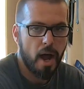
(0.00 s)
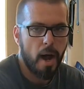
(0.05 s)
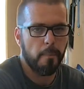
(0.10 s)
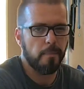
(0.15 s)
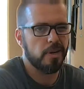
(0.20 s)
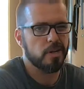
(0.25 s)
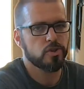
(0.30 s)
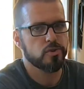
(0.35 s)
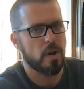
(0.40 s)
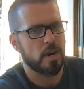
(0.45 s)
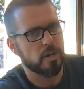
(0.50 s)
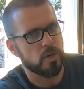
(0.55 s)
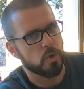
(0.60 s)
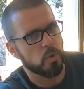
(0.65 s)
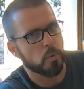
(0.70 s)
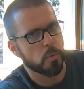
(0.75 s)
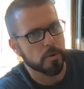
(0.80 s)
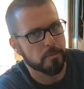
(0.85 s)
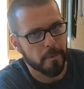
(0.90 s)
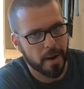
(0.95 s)
I'm gonna try to
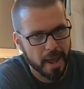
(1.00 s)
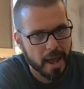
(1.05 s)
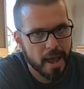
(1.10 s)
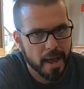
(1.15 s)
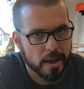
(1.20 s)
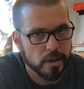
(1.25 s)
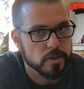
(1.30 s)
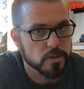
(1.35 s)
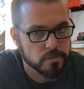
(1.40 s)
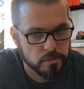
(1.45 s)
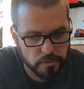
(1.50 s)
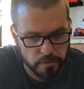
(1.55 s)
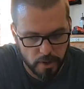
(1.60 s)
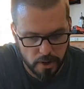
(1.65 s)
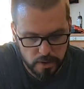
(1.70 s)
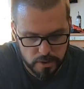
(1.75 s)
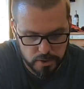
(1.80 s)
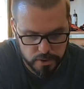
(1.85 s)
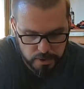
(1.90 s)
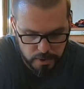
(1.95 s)
do it with my hands
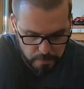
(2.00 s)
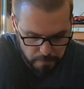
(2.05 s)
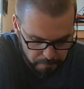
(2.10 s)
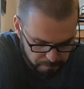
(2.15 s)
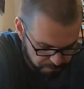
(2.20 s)
first.